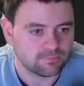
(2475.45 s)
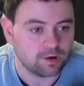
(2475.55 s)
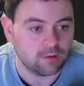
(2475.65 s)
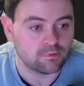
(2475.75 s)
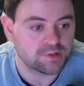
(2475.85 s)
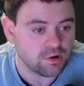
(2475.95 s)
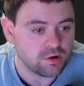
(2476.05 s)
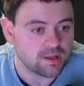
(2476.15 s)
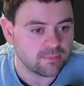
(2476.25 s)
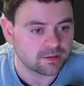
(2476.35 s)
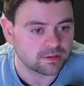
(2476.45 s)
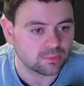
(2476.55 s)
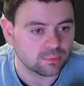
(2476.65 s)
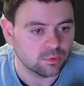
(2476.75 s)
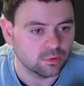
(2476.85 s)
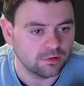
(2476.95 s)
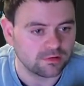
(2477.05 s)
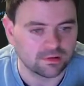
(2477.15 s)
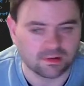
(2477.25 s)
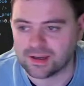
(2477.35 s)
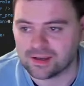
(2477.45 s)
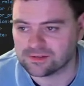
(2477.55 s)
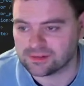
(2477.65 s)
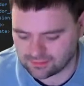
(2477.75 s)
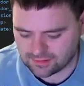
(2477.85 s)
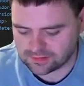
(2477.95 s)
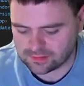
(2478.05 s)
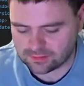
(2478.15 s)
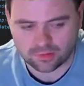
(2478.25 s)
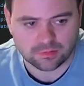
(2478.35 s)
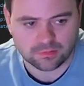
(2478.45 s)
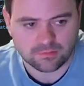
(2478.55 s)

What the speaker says: Right, I'm returning it back to what it was in case that's a problem.